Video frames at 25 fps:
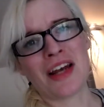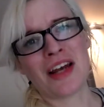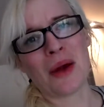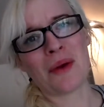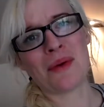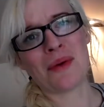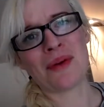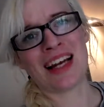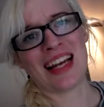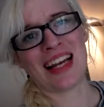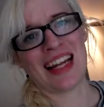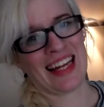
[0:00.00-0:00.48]

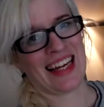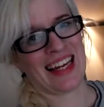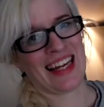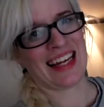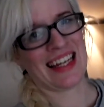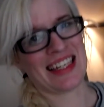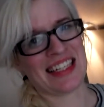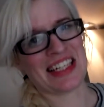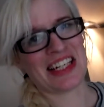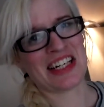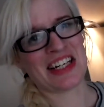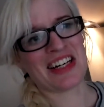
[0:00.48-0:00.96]
lonely
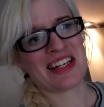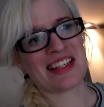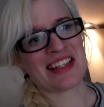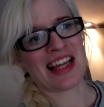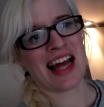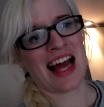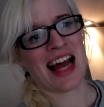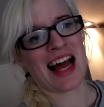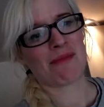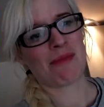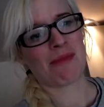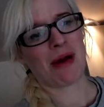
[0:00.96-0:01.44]
and
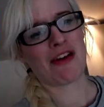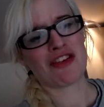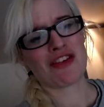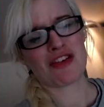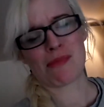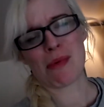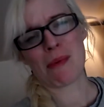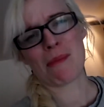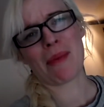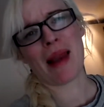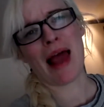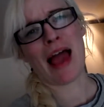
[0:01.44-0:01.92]
sad. But I've
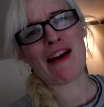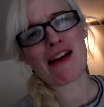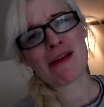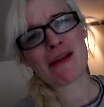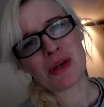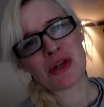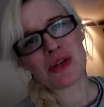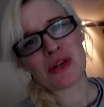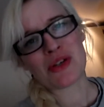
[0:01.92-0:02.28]
just been blaring